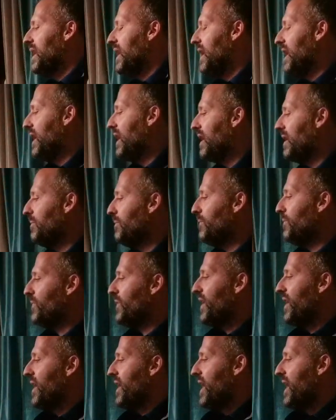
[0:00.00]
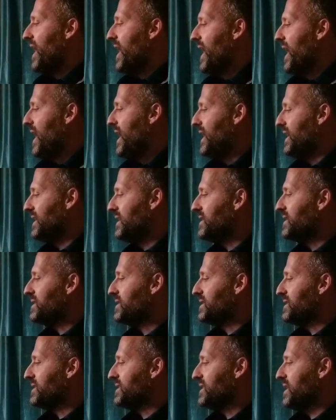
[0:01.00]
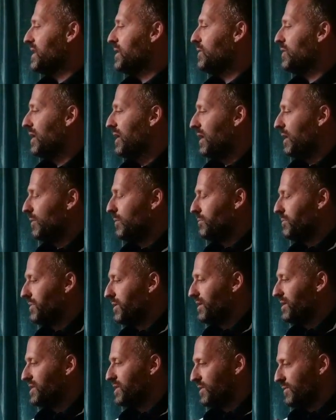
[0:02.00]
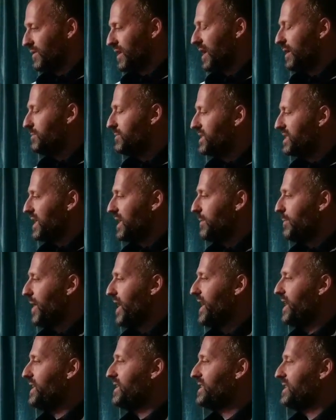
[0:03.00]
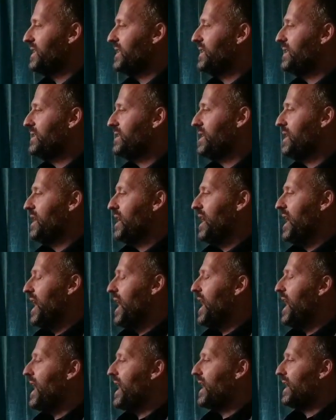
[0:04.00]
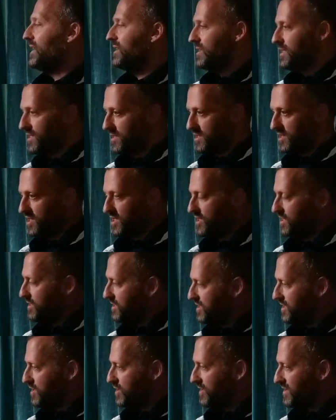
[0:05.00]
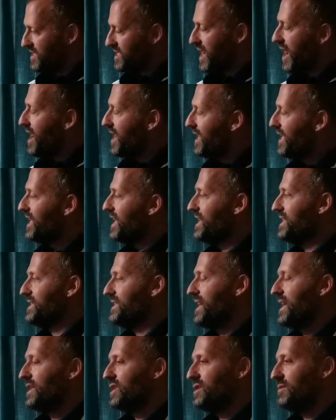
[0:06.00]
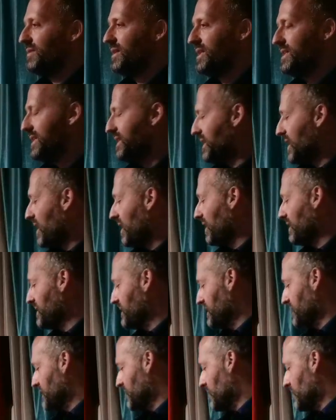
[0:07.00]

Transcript: Um, and so a little sort of clumsily painted and sort of slightly less saturated colours is a